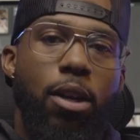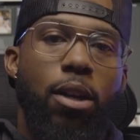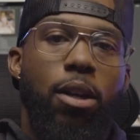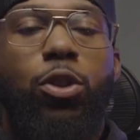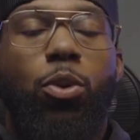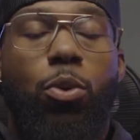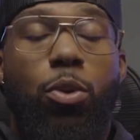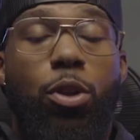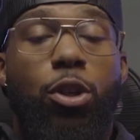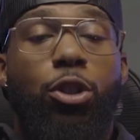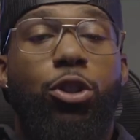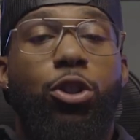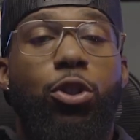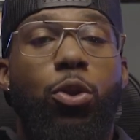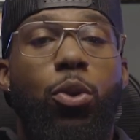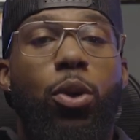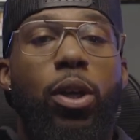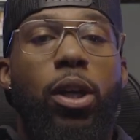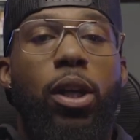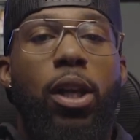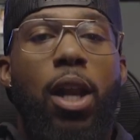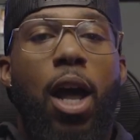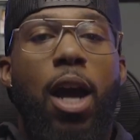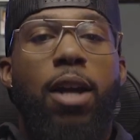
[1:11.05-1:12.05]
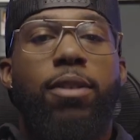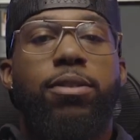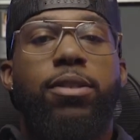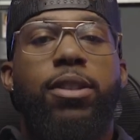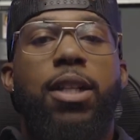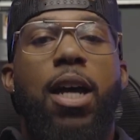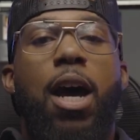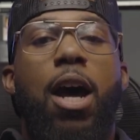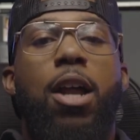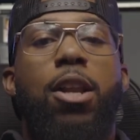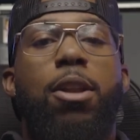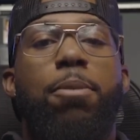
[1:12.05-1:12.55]
So when you're shooting
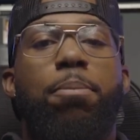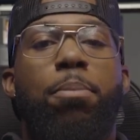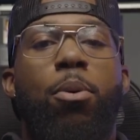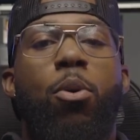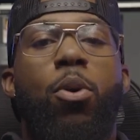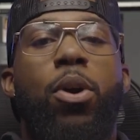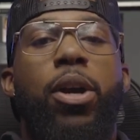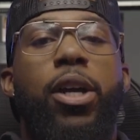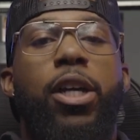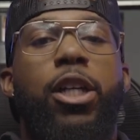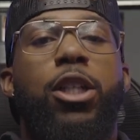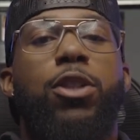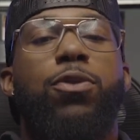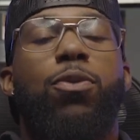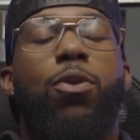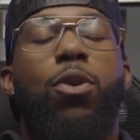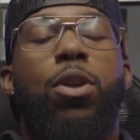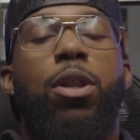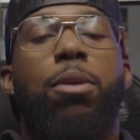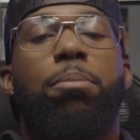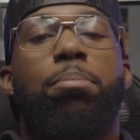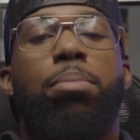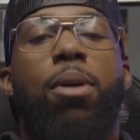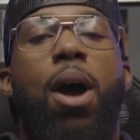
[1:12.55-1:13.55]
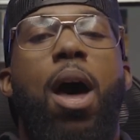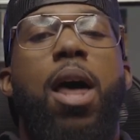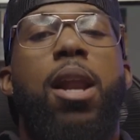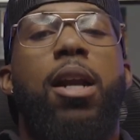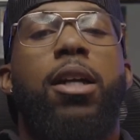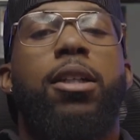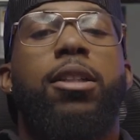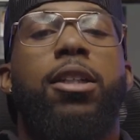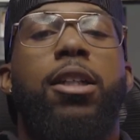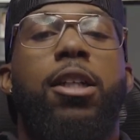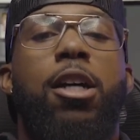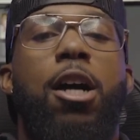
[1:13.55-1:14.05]
lifestyle, the point is for the
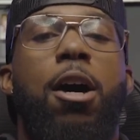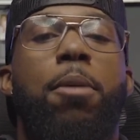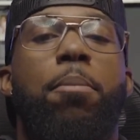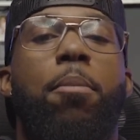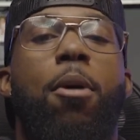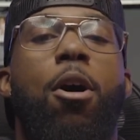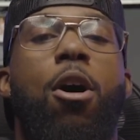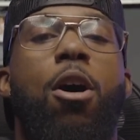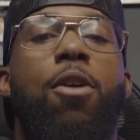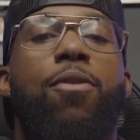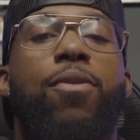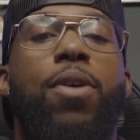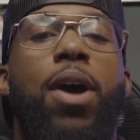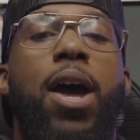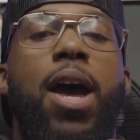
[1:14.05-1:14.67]
product to come off